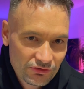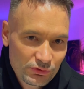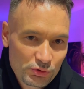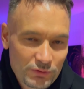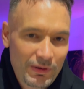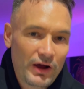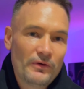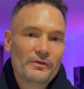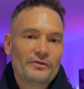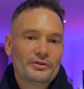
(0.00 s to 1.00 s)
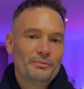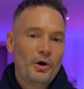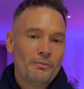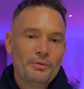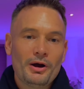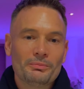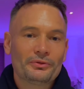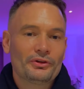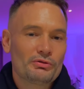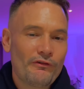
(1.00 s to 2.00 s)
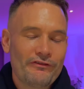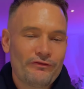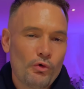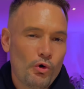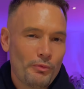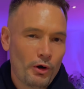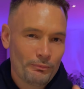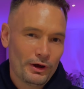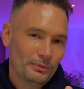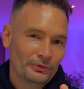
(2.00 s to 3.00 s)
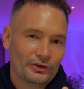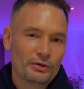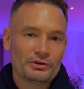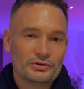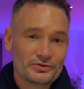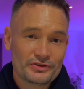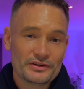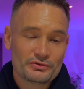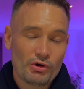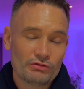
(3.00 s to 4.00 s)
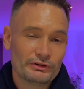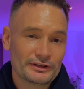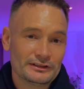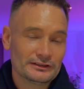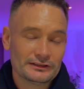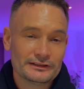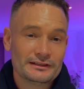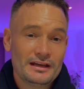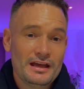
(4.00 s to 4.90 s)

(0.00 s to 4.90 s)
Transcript: talk about the pond pumps. So I've got 4 pond pumps. Now we use these quite regularly.